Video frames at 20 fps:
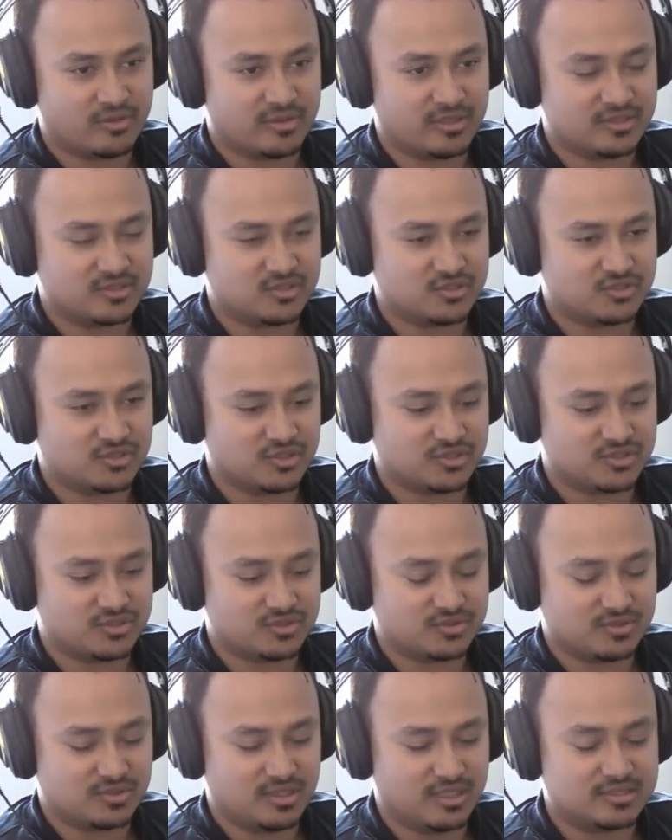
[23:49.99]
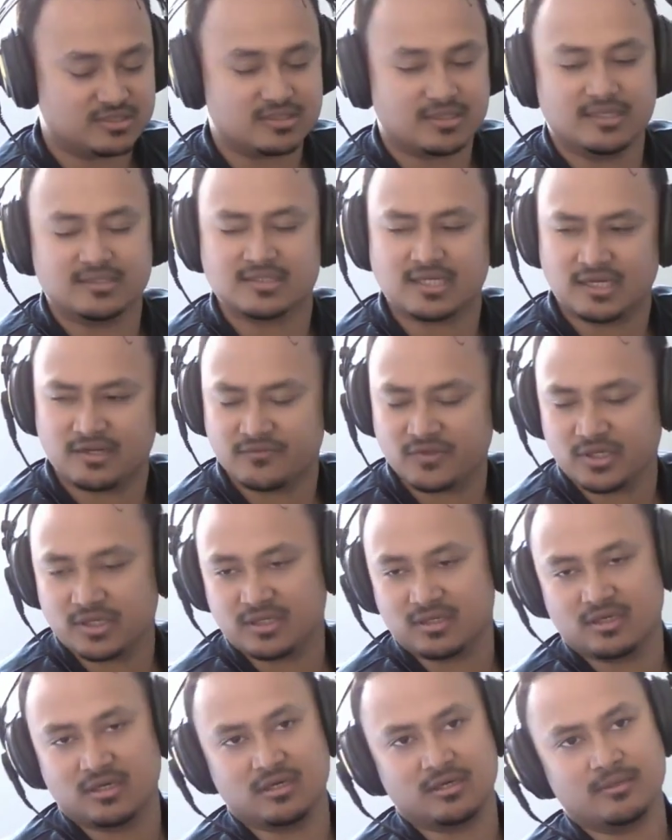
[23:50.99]
it's just it's it's kind of
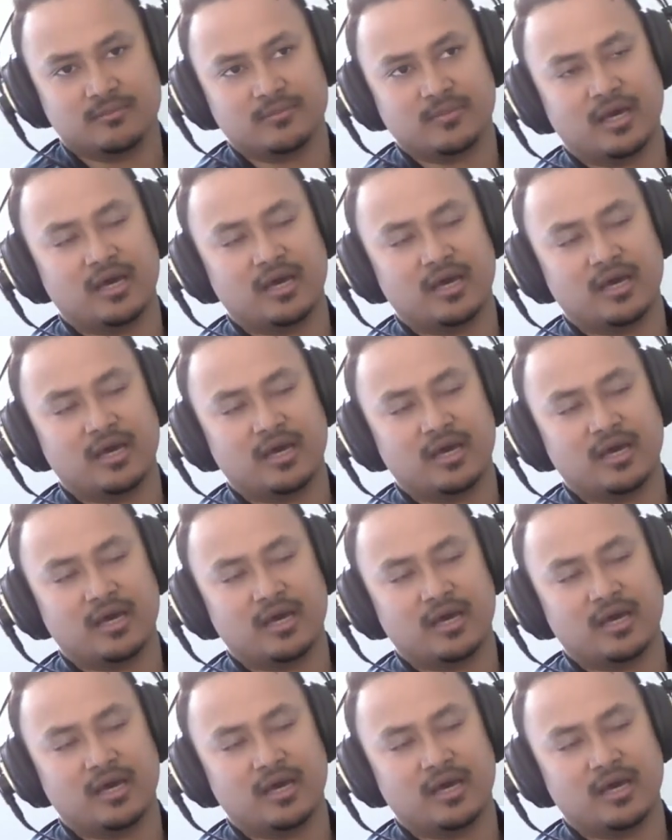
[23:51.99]
like um,